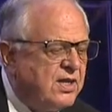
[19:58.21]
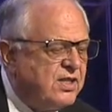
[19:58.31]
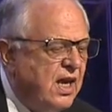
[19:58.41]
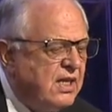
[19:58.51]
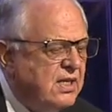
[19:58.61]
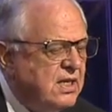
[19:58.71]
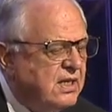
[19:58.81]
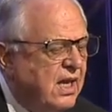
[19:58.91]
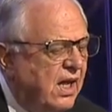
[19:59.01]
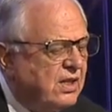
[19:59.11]

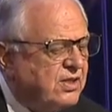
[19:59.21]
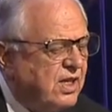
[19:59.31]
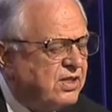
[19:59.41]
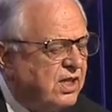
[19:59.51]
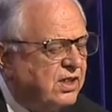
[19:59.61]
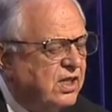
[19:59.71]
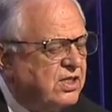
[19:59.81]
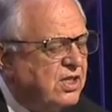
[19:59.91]
Satan tells us that